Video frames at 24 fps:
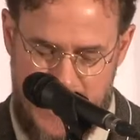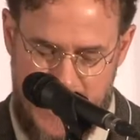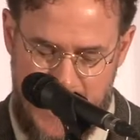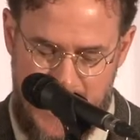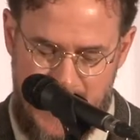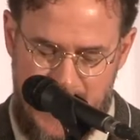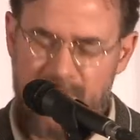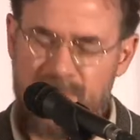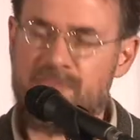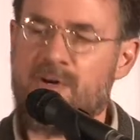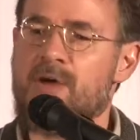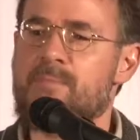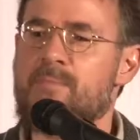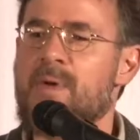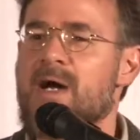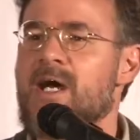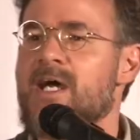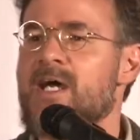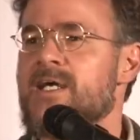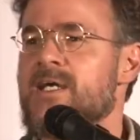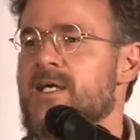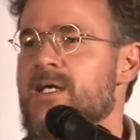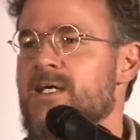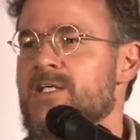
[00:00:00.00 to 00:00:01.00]
And if I
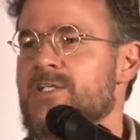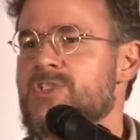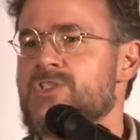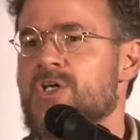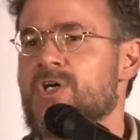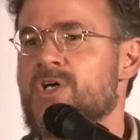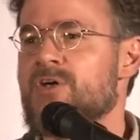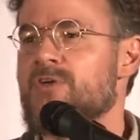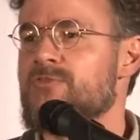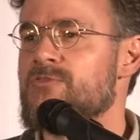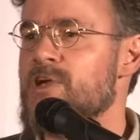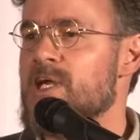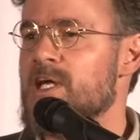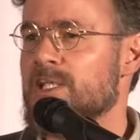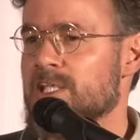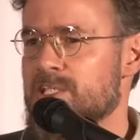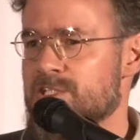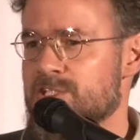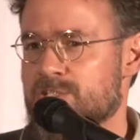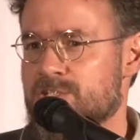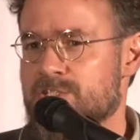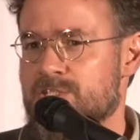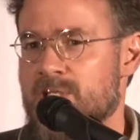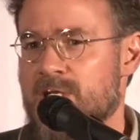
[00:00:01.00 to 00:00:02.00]
buy a jar of
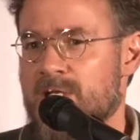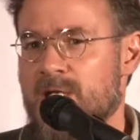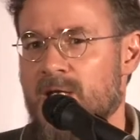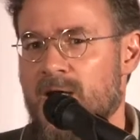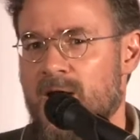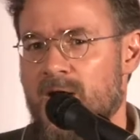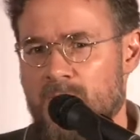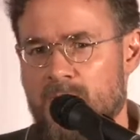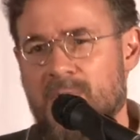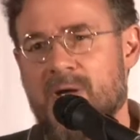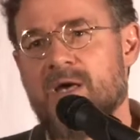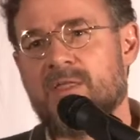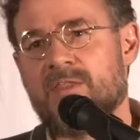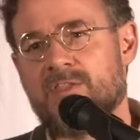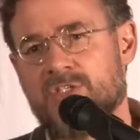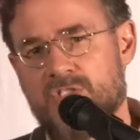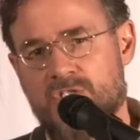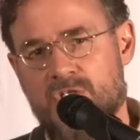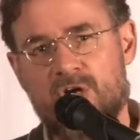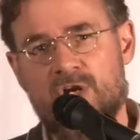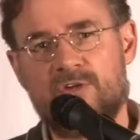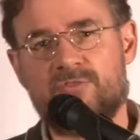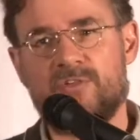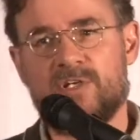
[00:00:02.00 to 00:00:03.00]
relish, I'll buy the
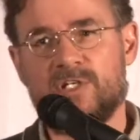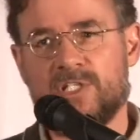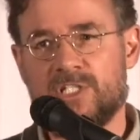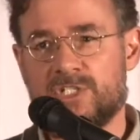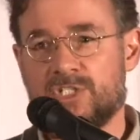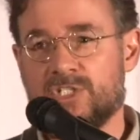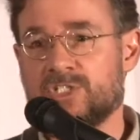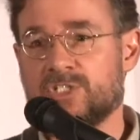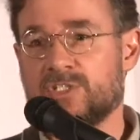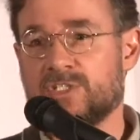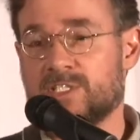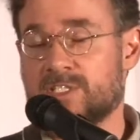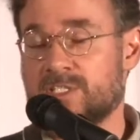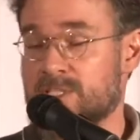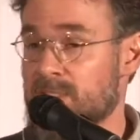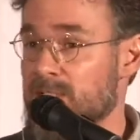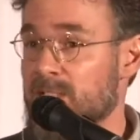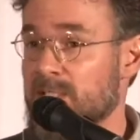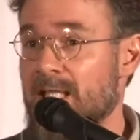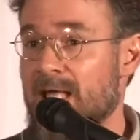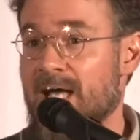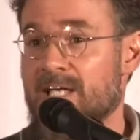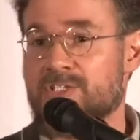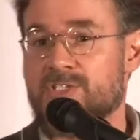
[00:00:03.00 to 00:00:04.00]
jar of relish that's in a
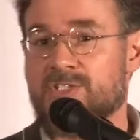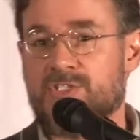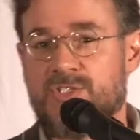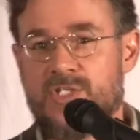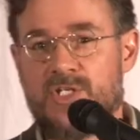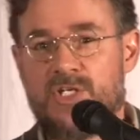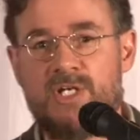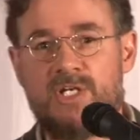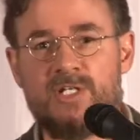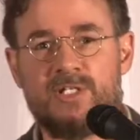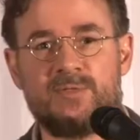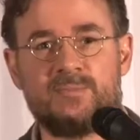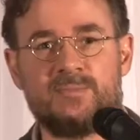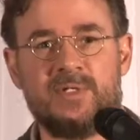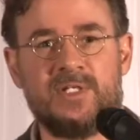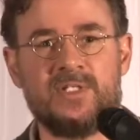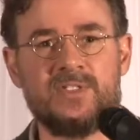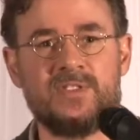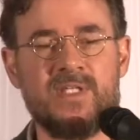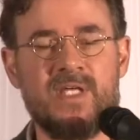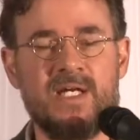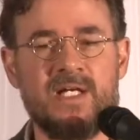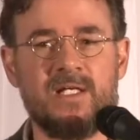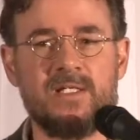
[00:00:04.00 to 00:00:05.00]
glass jar
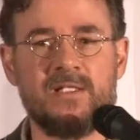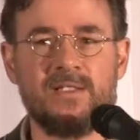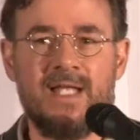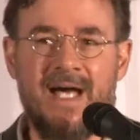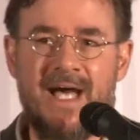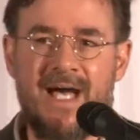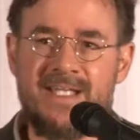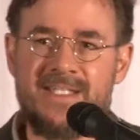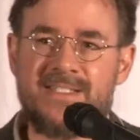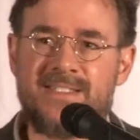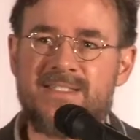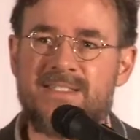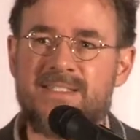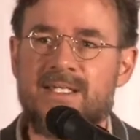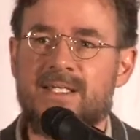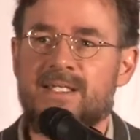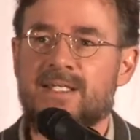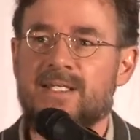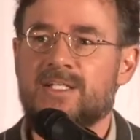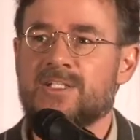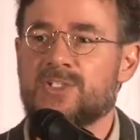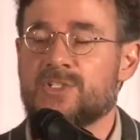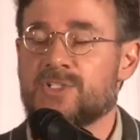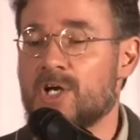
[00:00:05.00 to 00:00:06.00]
because that glass
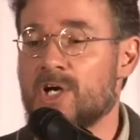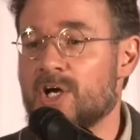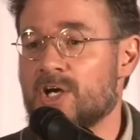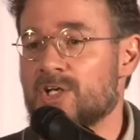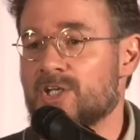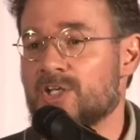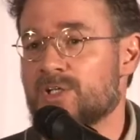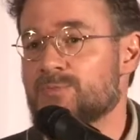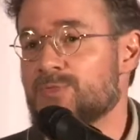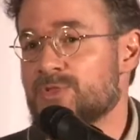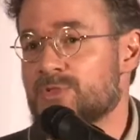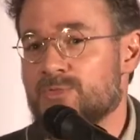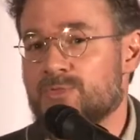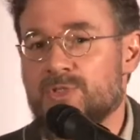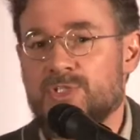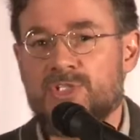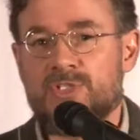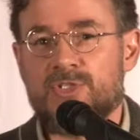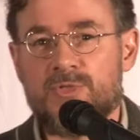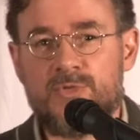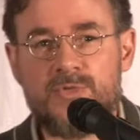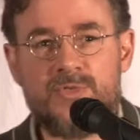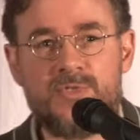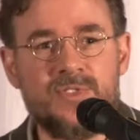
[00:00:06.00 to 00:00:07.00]
jar can be
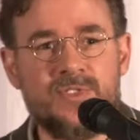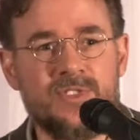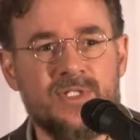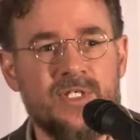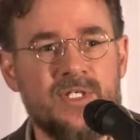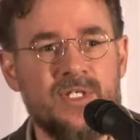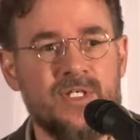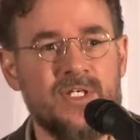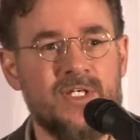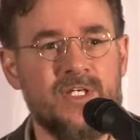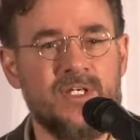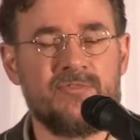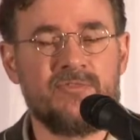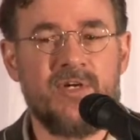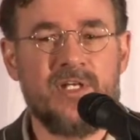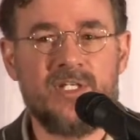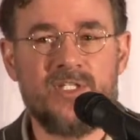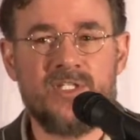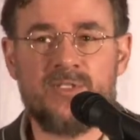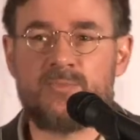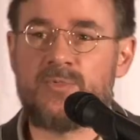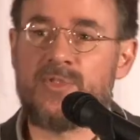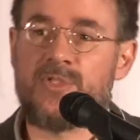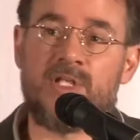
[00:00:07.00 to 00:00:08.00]
reused if I
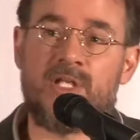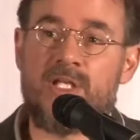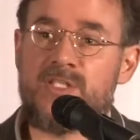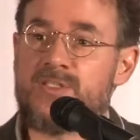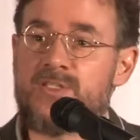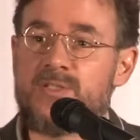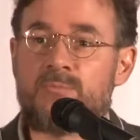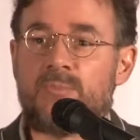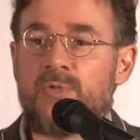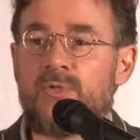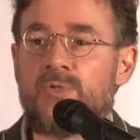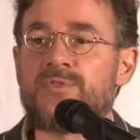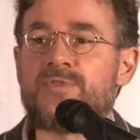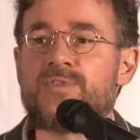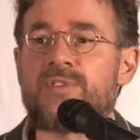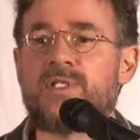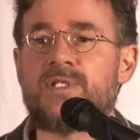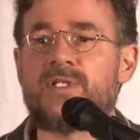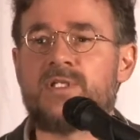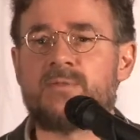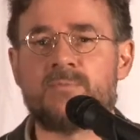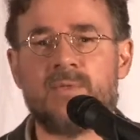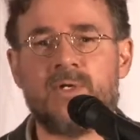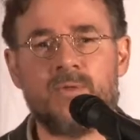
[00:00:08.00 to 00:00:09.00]
need to put nuts and bolts in
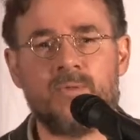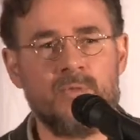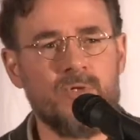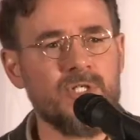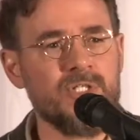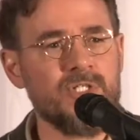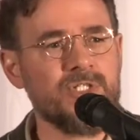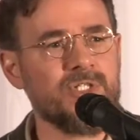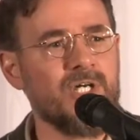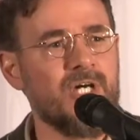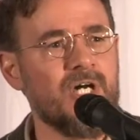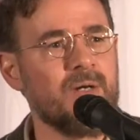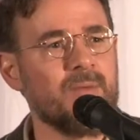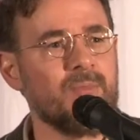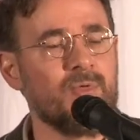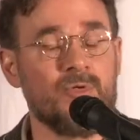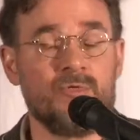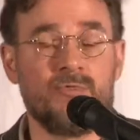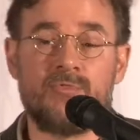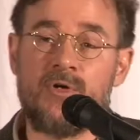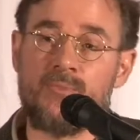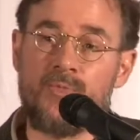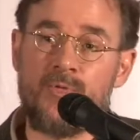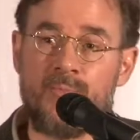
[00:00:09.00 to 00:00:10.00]
it in my workshop, or
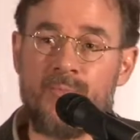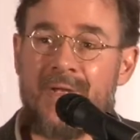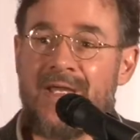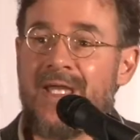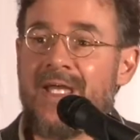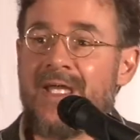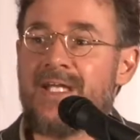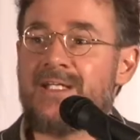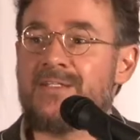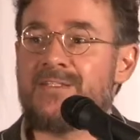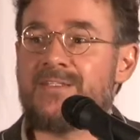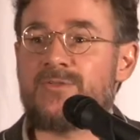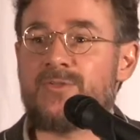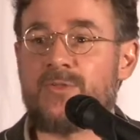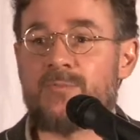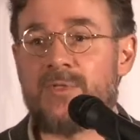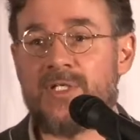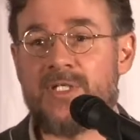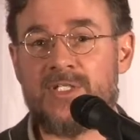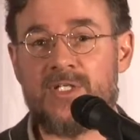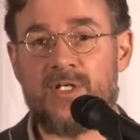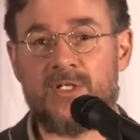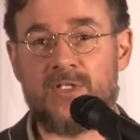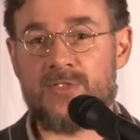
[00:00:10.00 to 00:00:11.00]
rubber bands, or
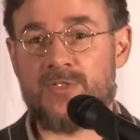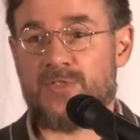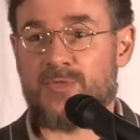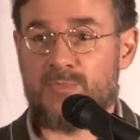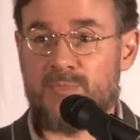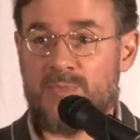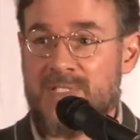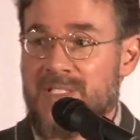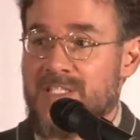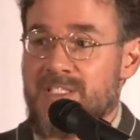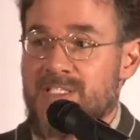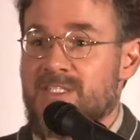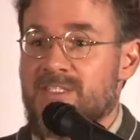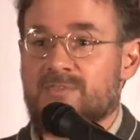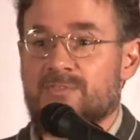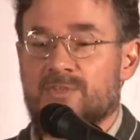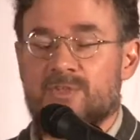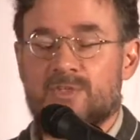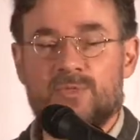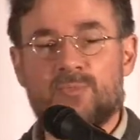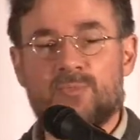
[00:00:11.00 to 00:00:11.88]
my daughter's beads for their